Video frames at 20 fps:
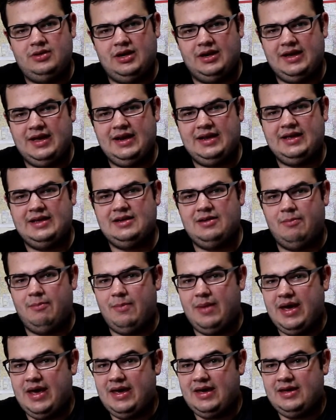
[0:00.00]
getting into
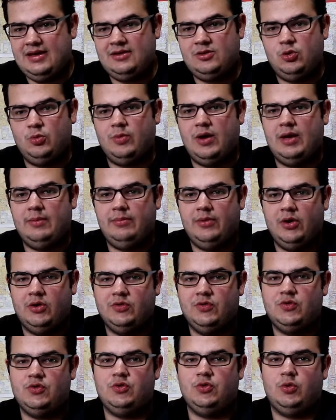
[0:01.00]
May, you might be able
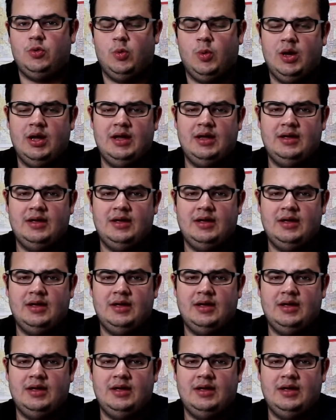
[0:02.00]
to